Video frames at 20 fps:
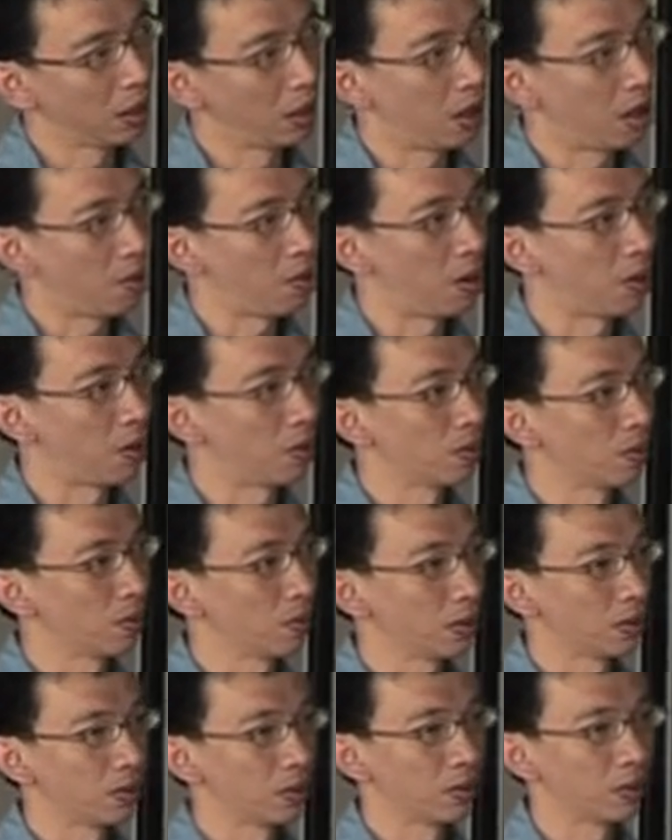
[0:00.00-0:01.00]
about
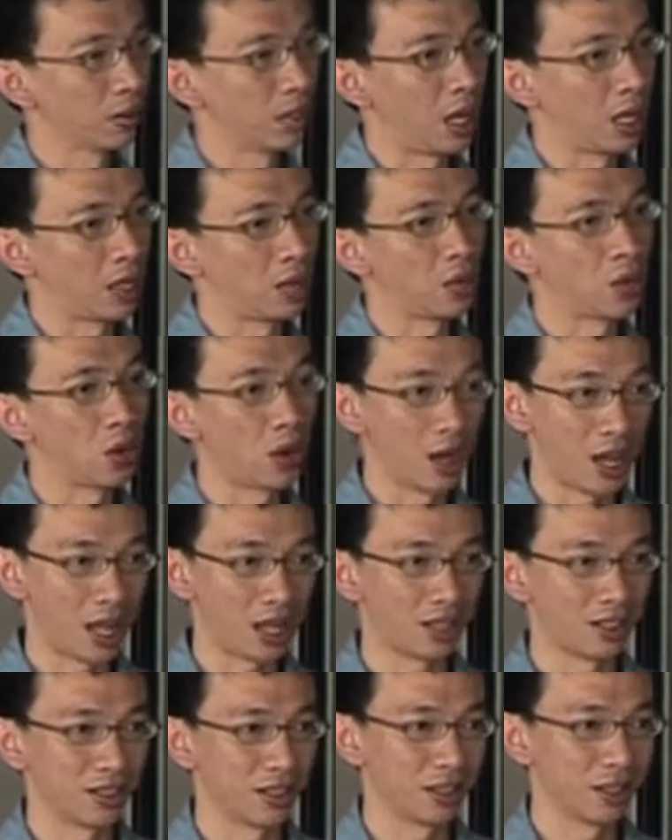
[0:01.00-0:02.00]
like you
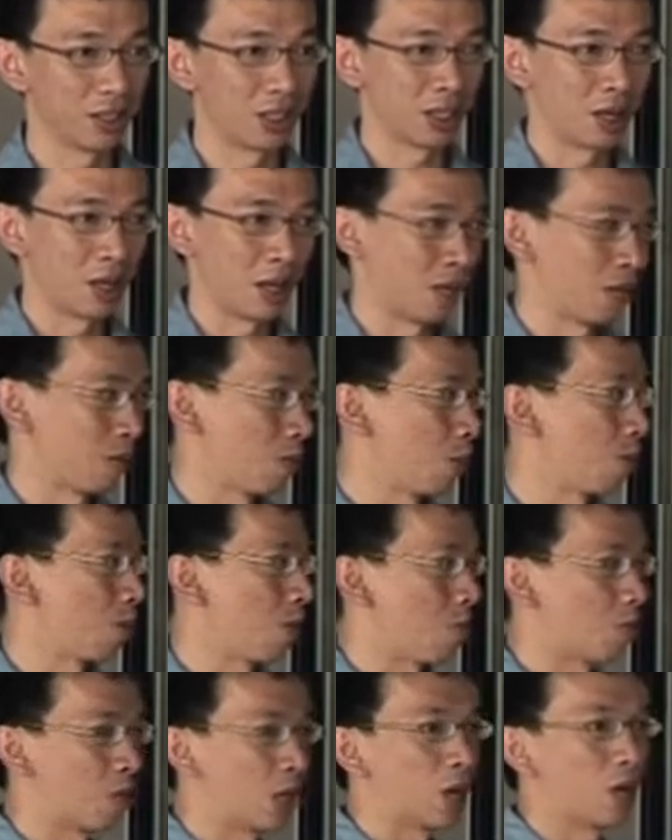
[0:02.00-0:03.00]
collect.
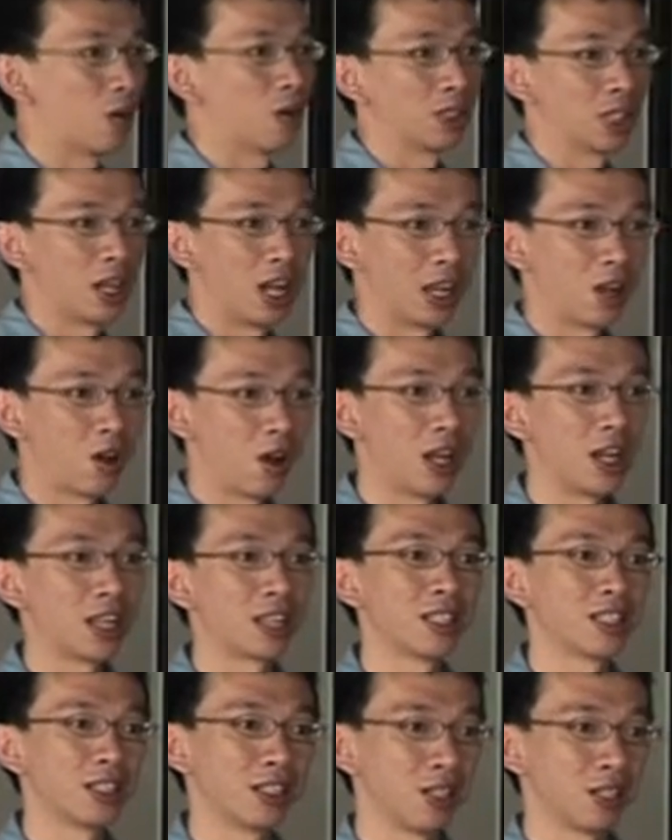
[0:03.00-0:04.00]
We call it like
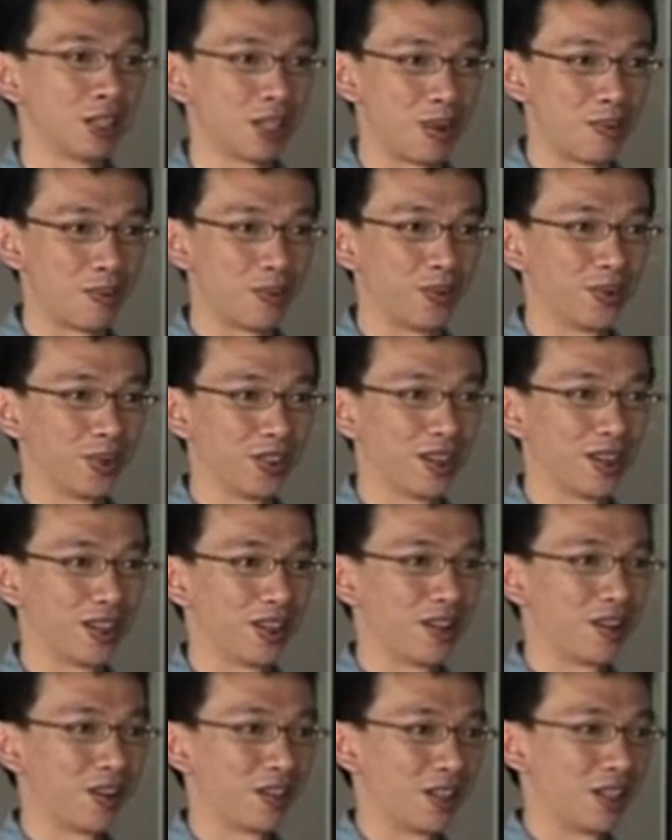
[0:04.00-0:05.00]
collector system
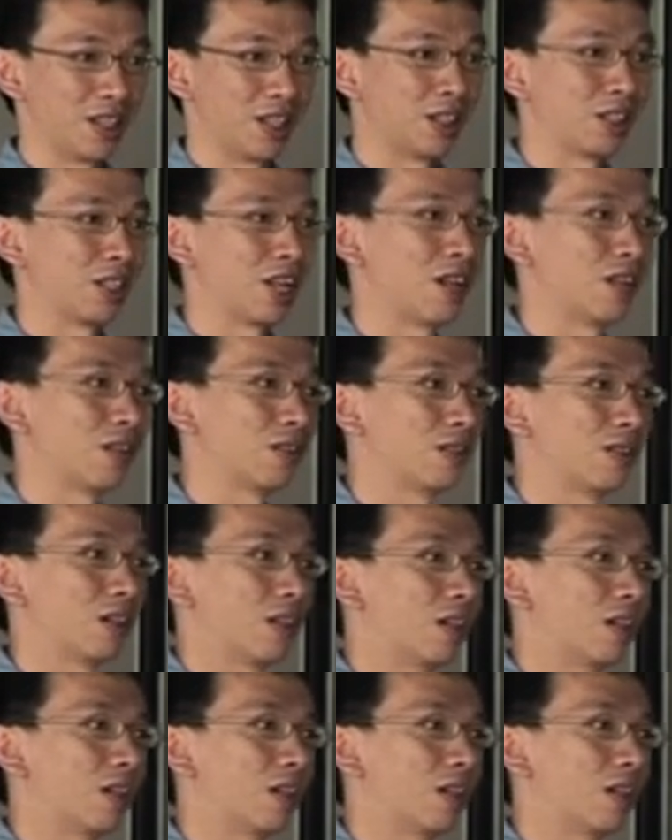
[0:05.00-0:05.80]
instead of